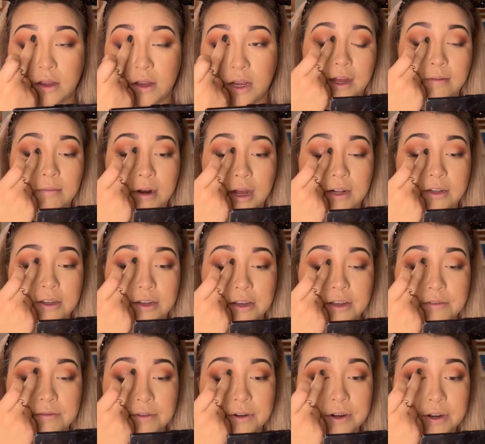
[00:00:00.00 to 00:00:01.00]
I'm not
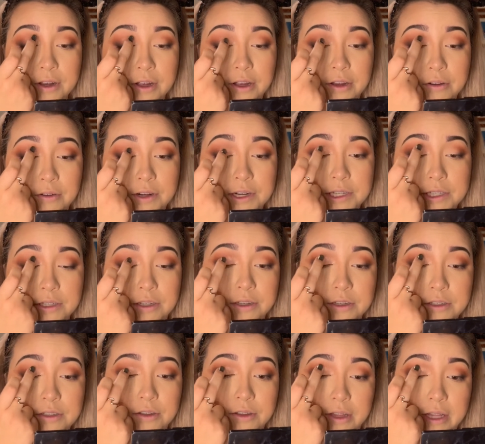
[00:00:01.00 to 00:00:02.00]
looking for a cut crease look,
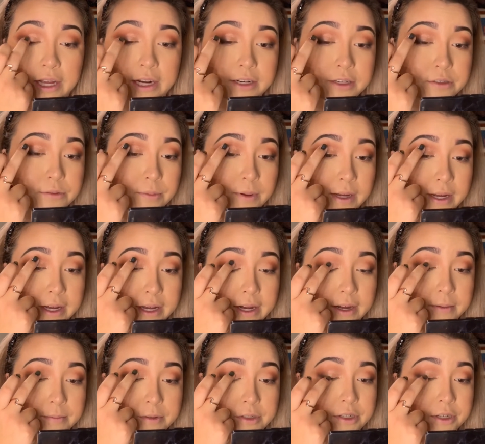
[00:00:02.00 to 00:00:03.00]
so that is why
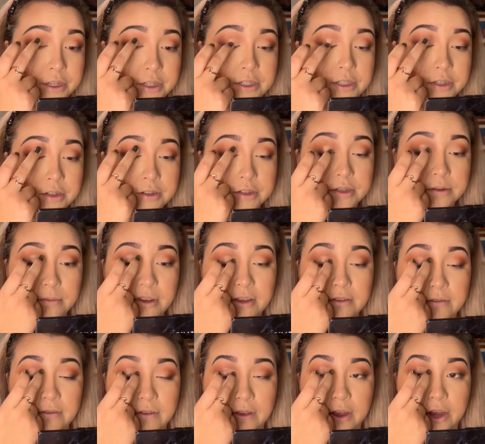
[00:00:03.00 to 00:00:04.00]
I'm just using my
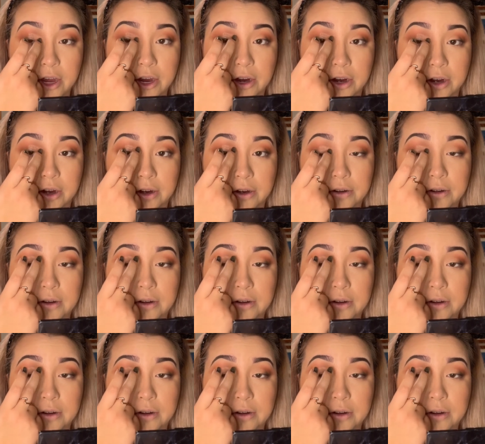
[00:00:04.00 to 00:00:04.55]
finger